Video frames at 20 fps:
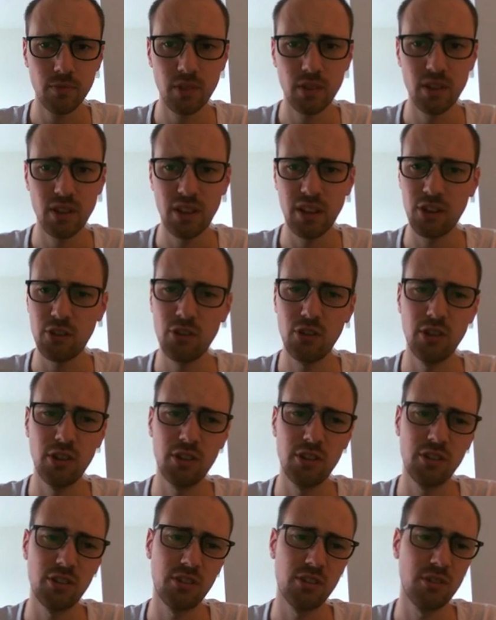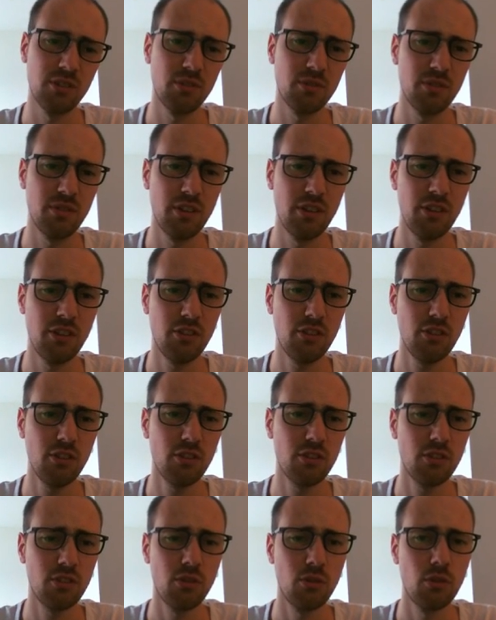actually it's
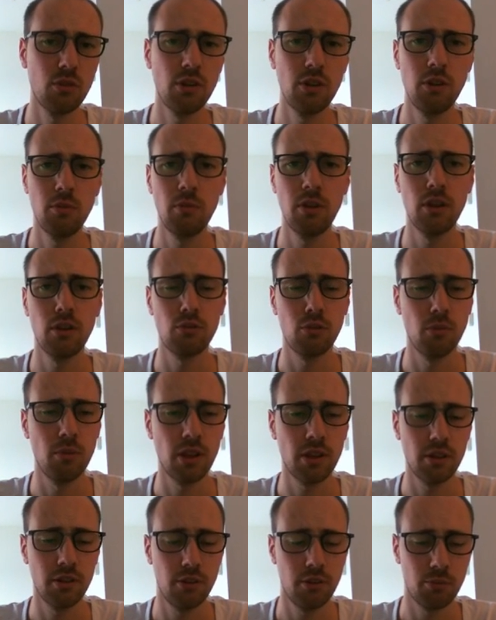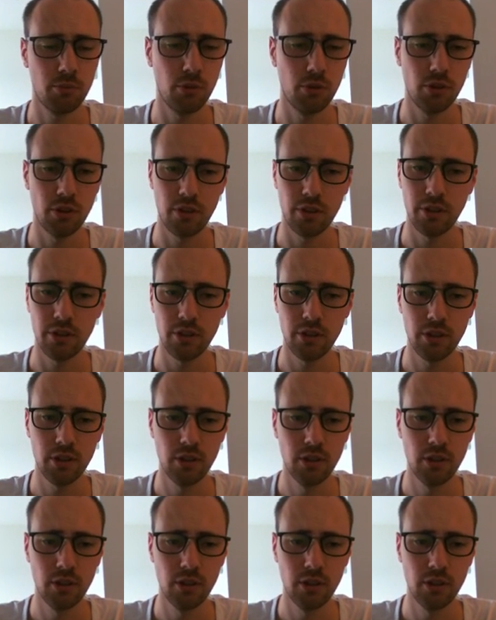just already better for Black at this point, I think.